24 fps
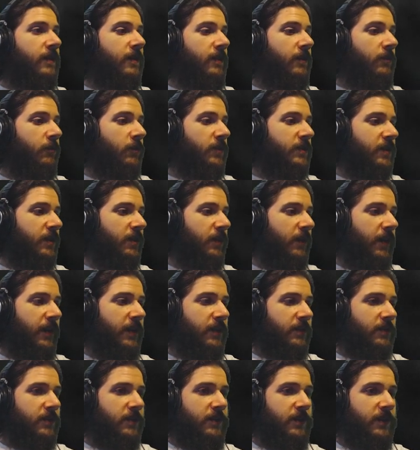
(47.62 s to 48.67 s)
Was there
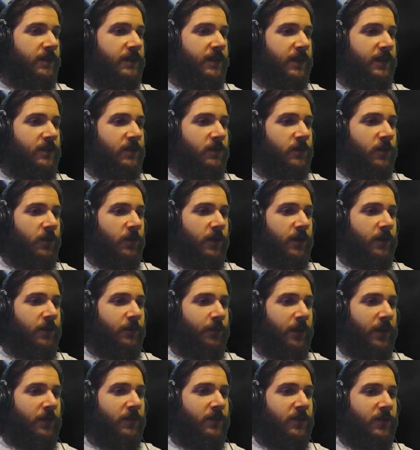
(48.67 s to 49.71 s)
did it say tutorial?
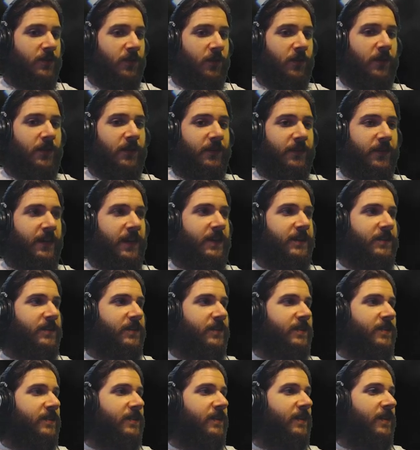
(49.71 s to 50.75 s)
Play with tutorial?
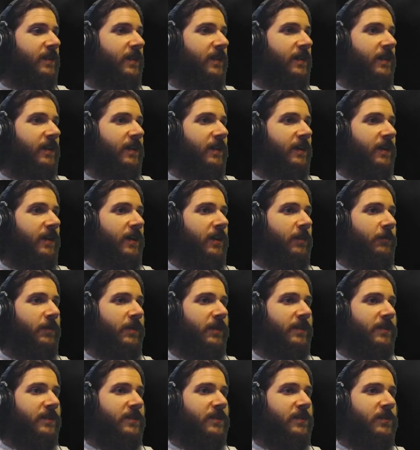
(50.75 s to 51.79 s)
Yes. I'll be
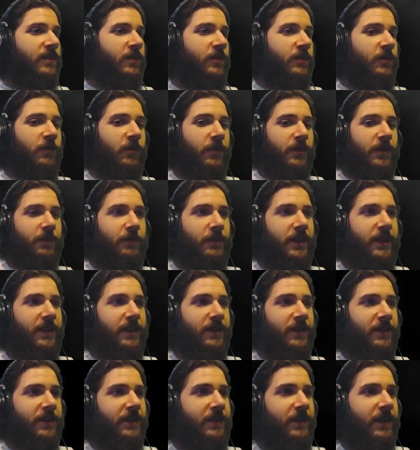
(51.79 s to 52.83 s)
this dude with the
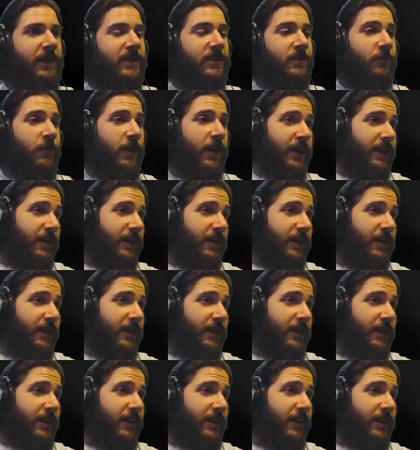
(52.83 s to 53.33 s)
beard that's red,